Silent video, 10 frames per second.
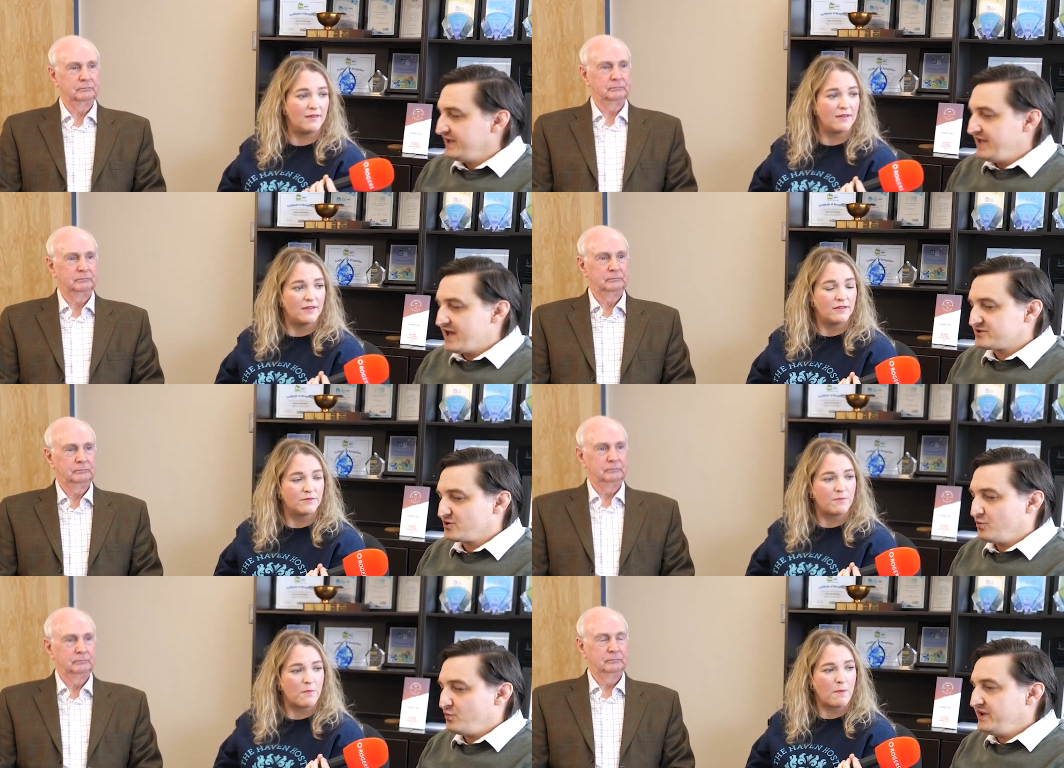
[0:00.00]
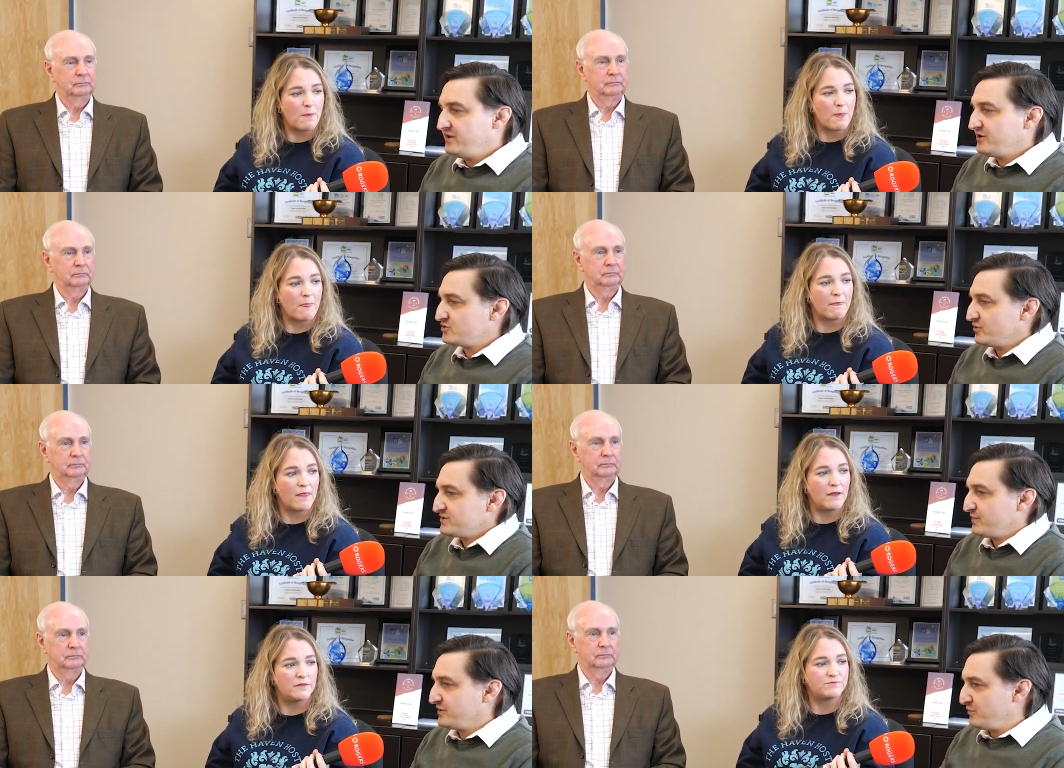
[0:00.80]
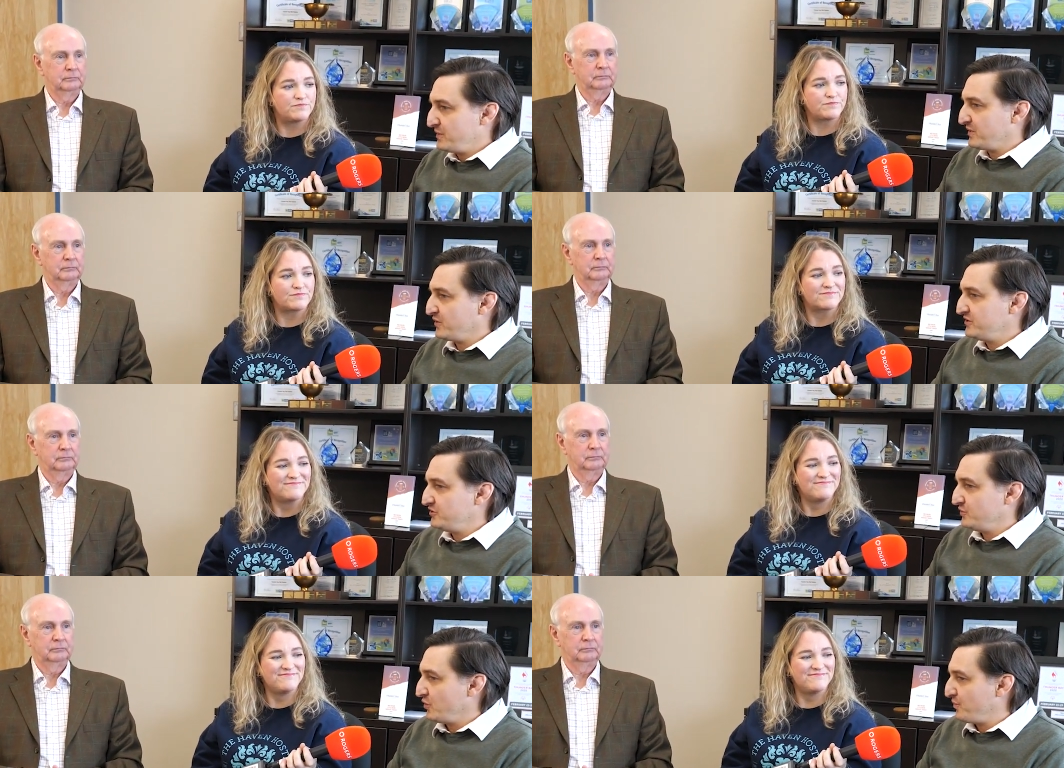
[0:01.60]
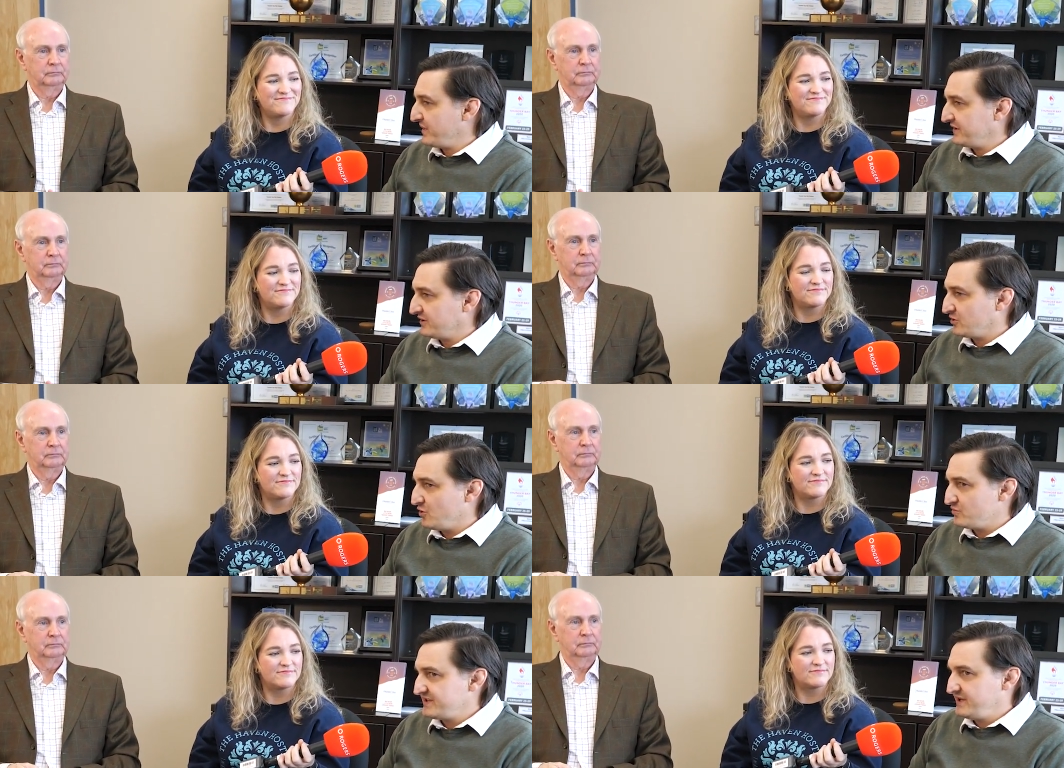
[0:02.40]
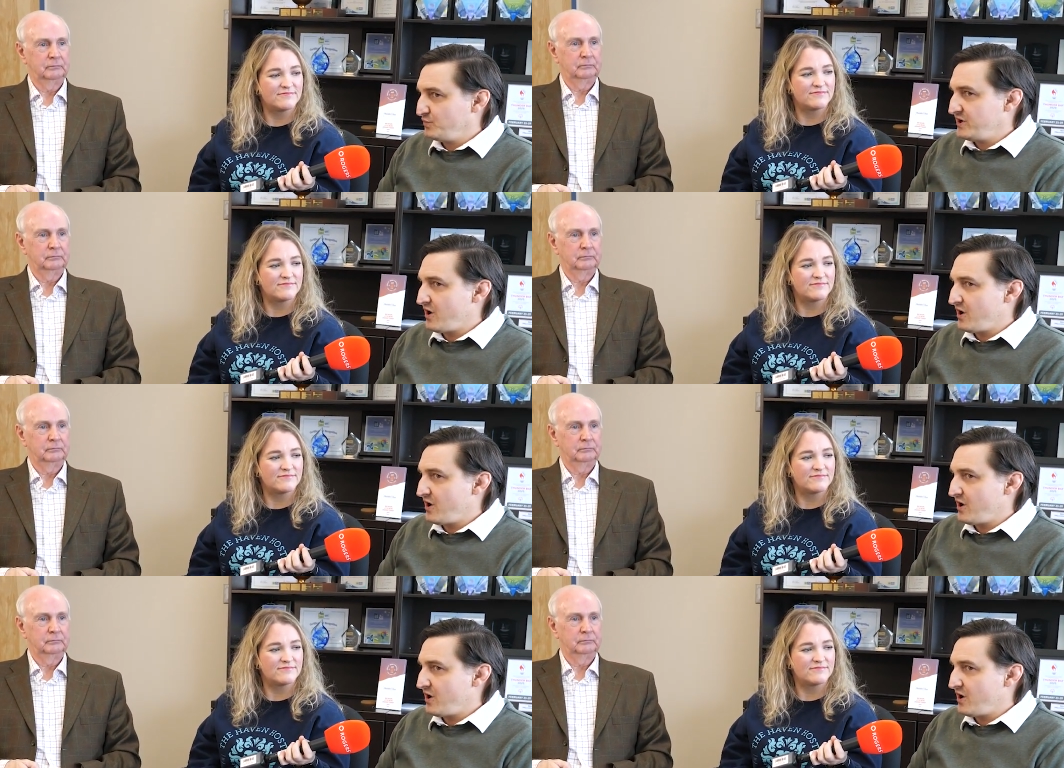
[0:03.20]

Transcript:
Speaker 1: Yeah, so we got a choice whether we were going to do an opening and a closing, and we